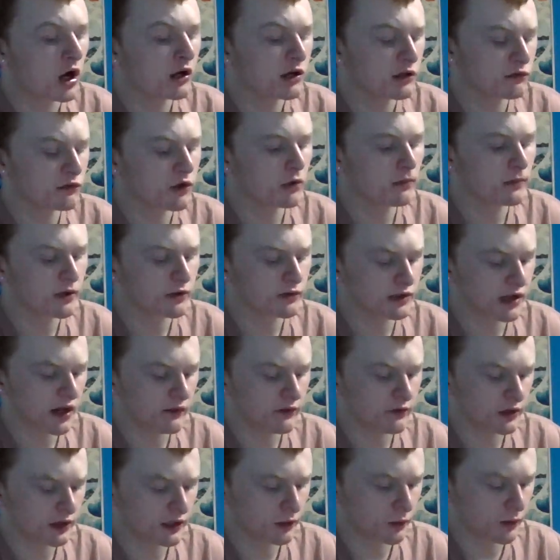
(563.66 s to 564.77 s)
and Roman are
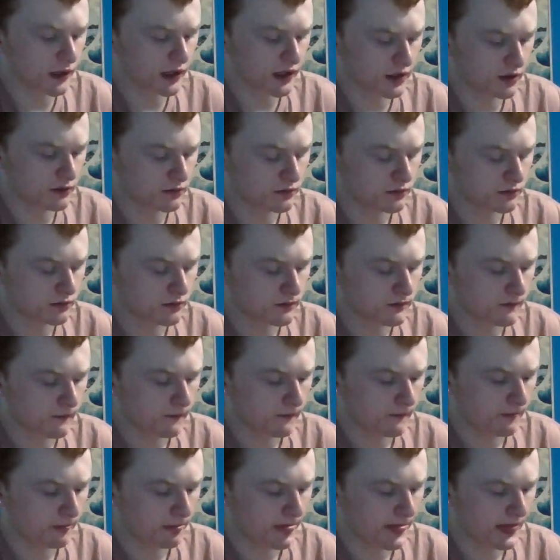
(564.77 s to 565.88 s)
definitely winning.
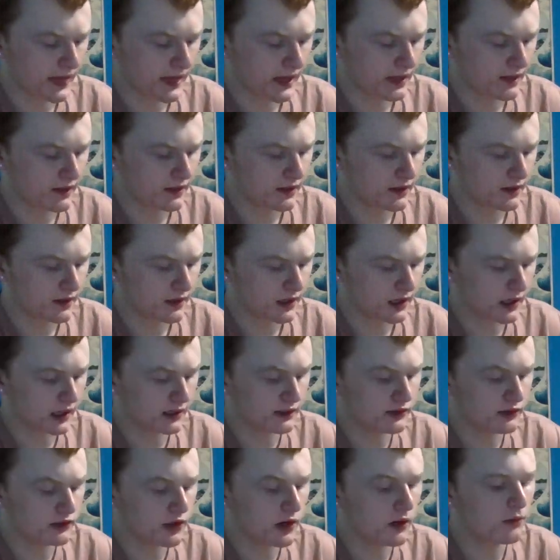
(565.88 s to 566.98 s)

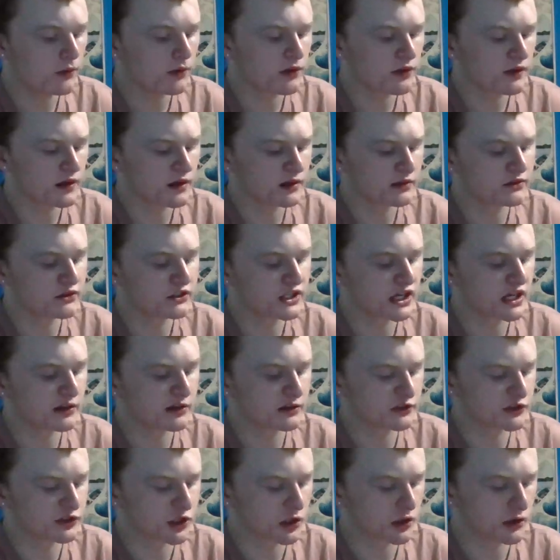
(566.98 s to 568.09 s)
I don't think Seth
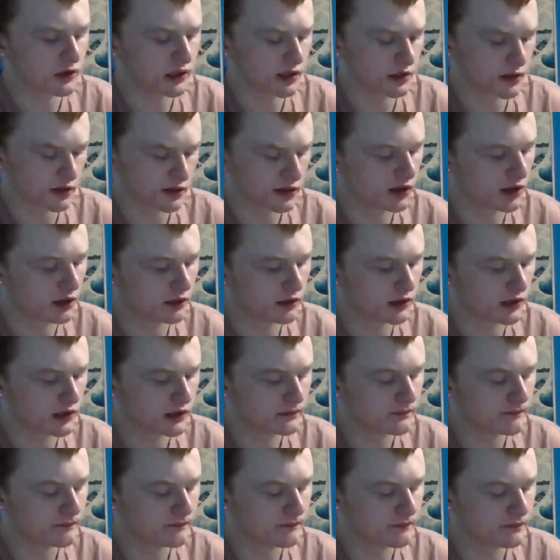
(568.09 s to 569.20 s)
is turning on
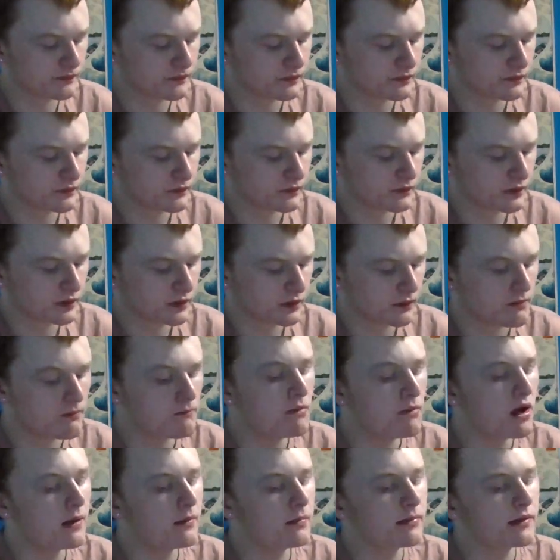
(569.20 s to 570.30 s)
Cody.
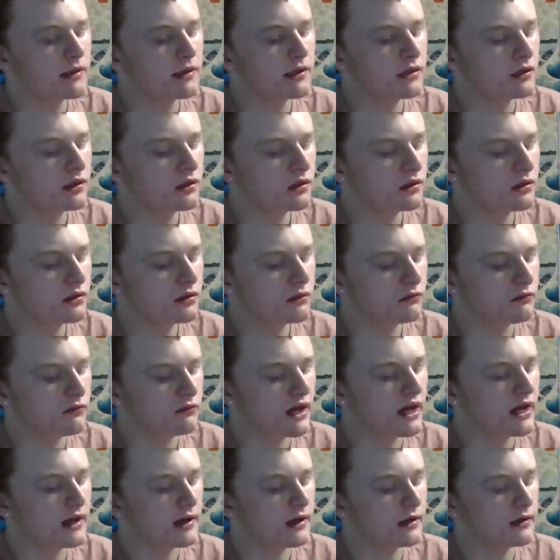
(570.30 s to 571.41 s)
Maybe
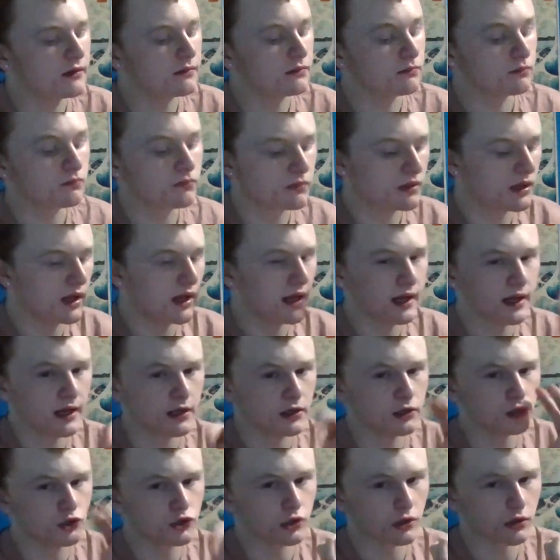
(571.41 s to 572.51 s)
they
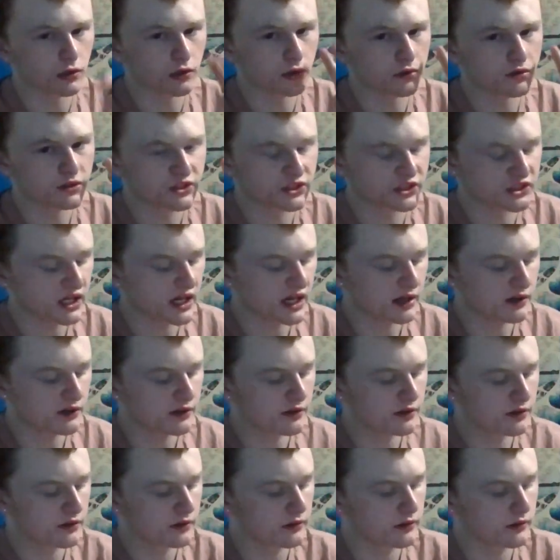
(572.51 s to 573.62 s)
injure
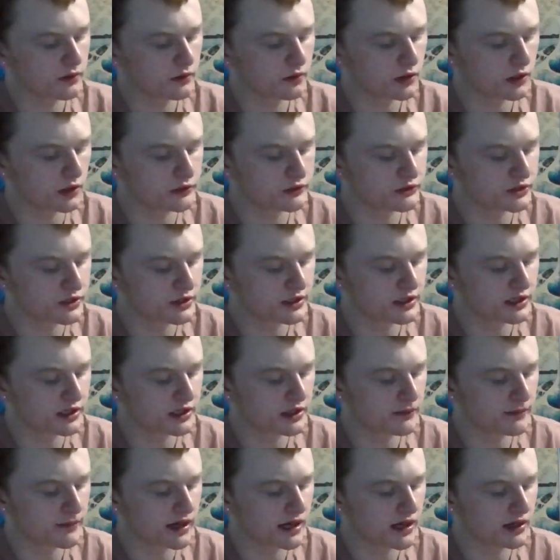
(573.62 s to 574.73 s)
Seth close to the end of
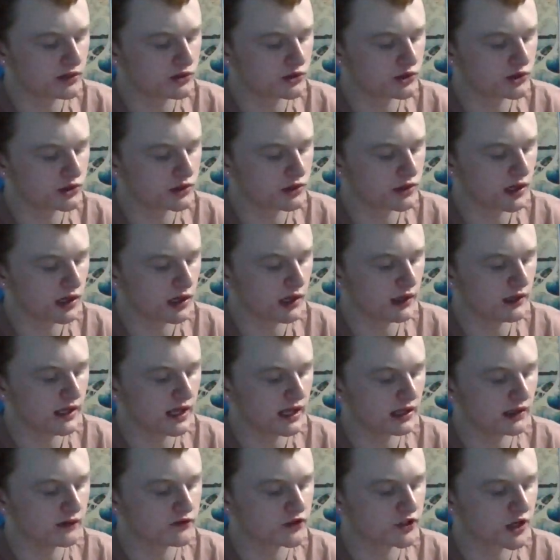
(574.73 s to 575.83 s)
the match, and
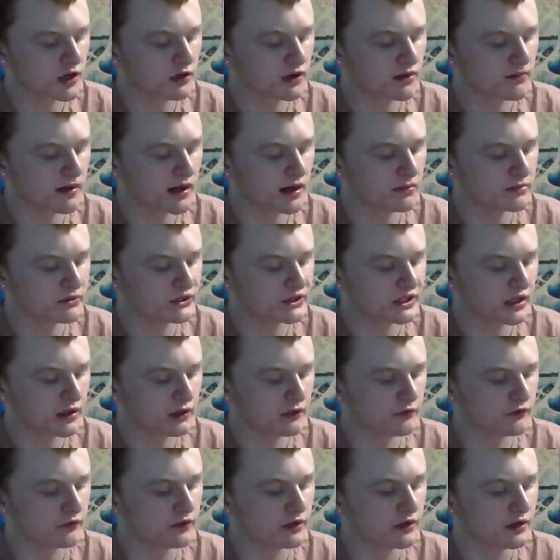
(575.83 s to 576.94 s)
that leaves Cody by
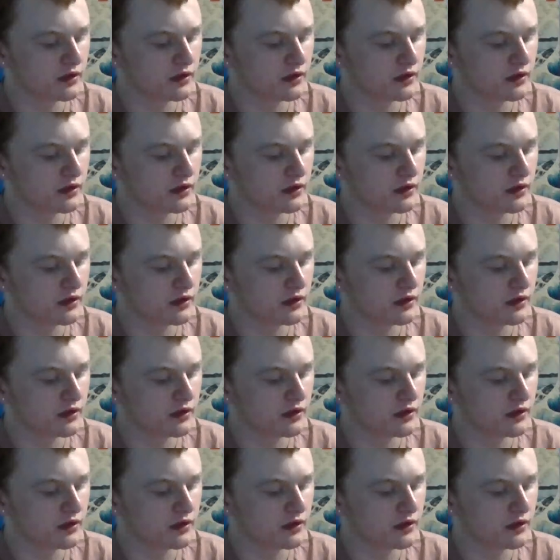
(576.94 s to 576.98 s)
himself,